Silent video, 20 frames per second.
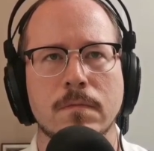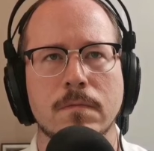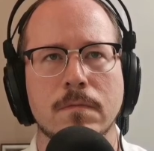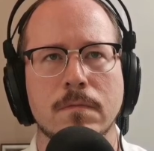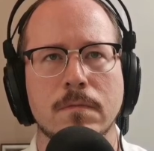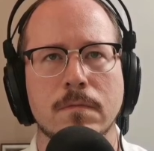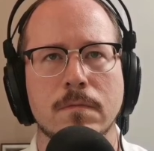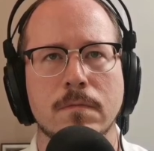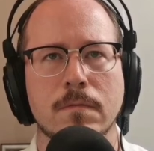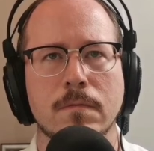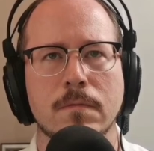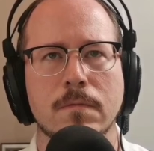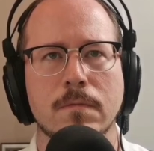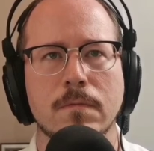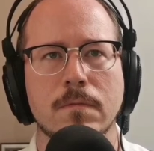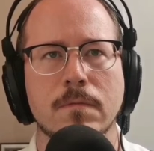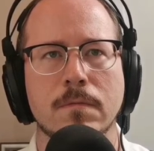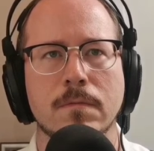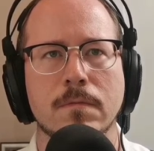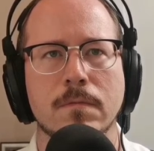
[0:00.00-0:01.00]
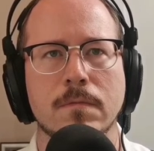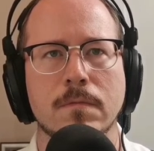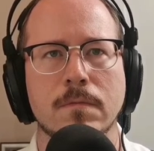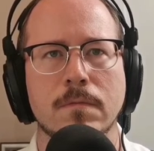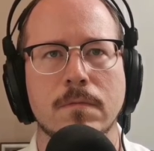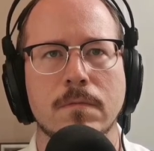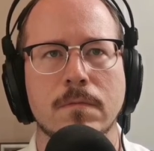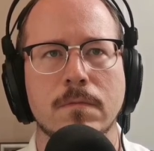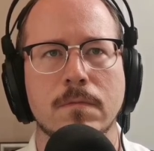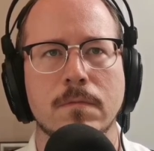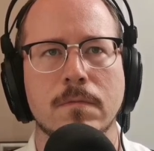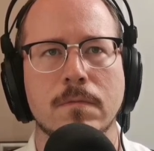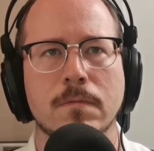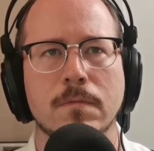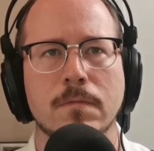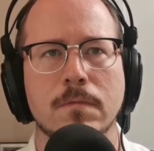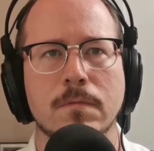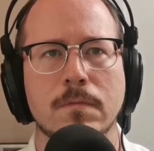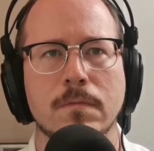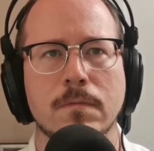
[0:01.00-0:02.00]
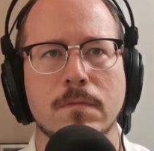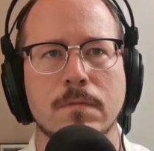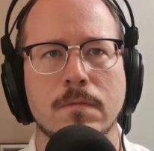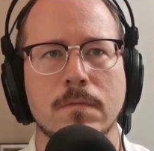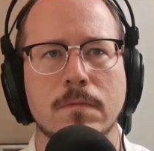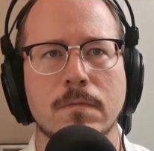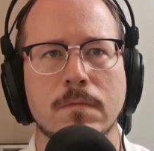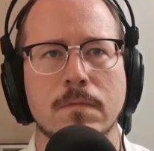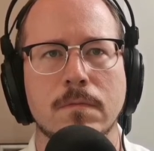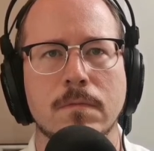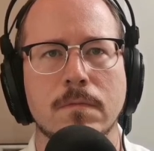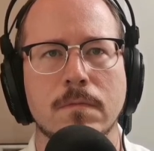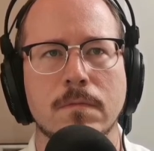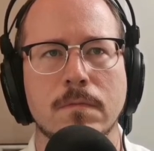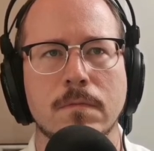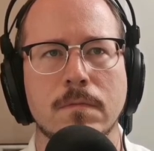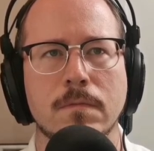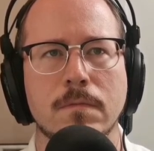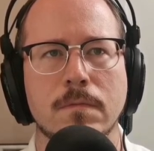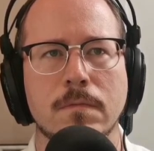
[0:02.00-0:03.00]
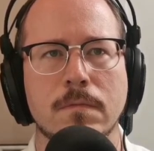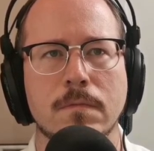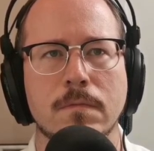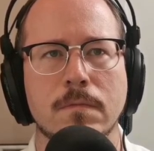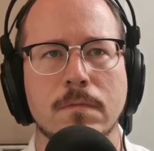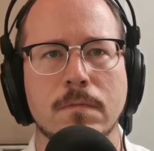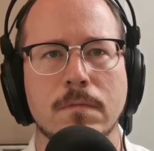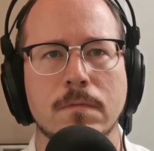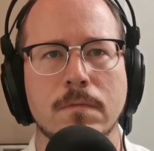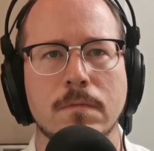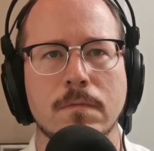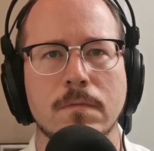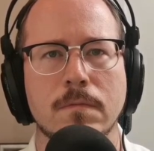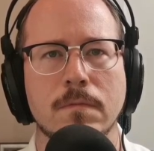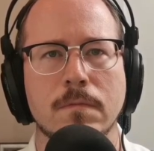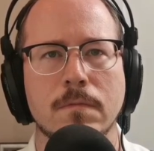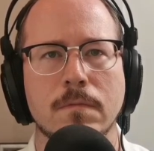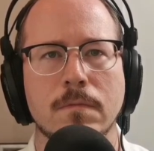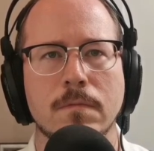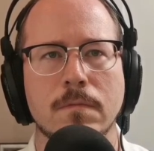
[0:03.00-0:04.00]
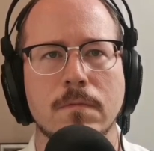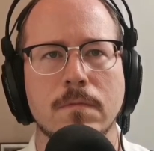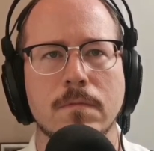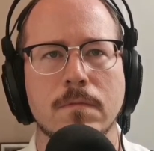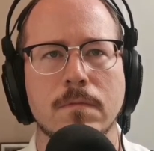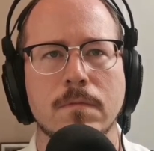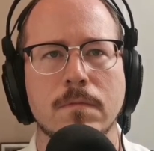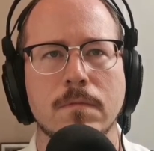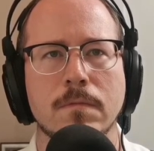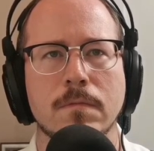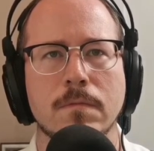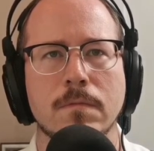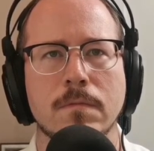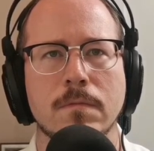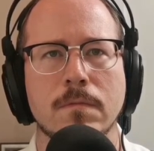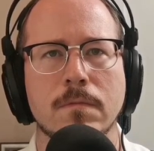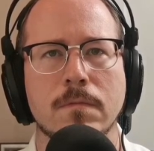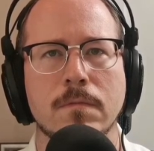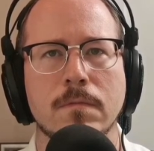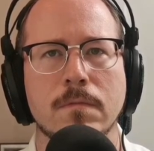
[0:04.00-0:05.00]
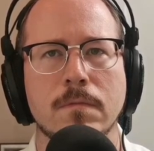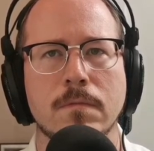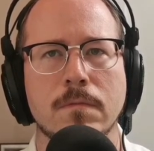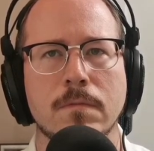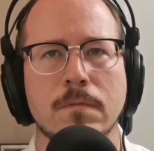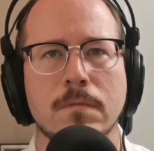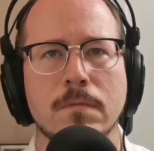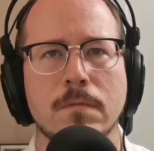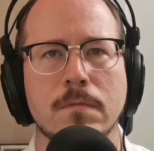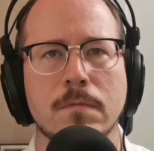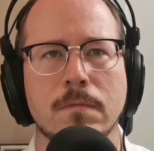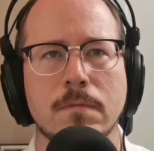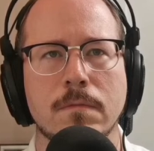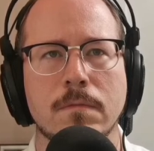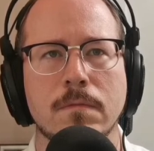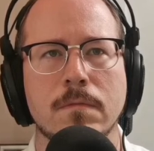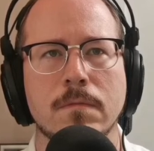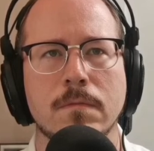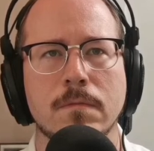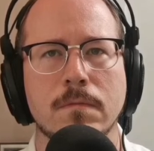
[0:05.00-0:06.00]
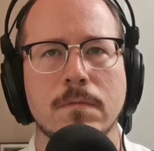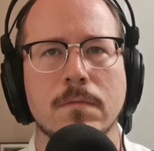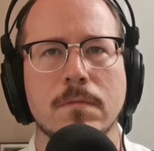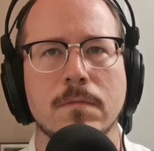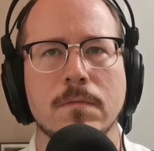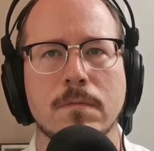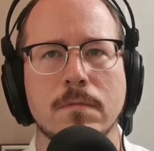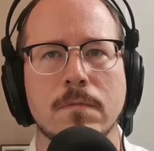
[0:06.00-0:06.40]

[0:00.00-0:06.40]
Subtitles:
(not speaking)